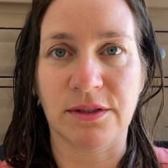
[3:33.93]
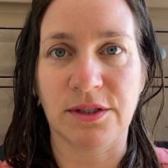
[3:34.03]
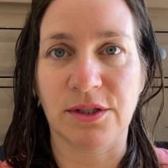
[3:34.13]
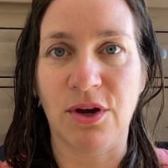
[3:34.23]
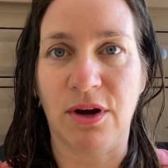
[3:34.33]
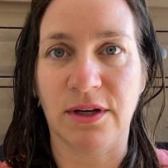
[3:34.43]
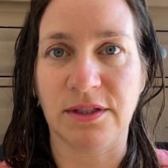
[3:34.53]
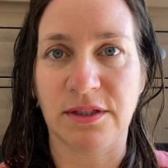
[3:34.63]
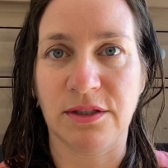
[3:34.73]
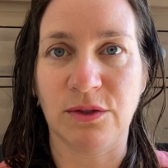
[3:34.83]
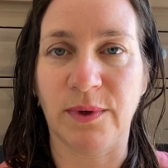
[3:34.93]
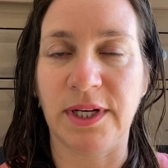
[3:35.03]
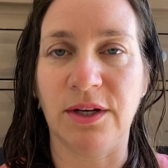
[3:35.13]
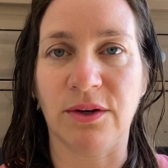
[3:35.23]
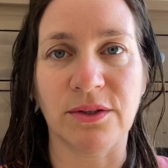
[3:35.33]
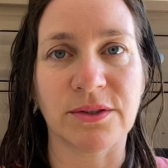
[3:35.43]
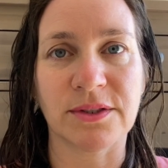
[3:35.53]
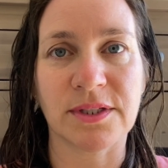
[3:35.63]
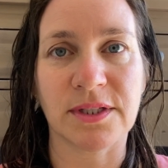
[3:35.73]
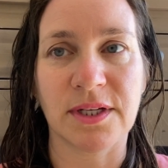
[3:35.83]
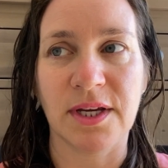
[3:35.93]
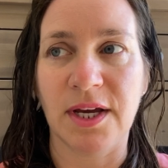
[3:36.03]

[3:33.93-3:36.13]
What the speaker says: should cost $20.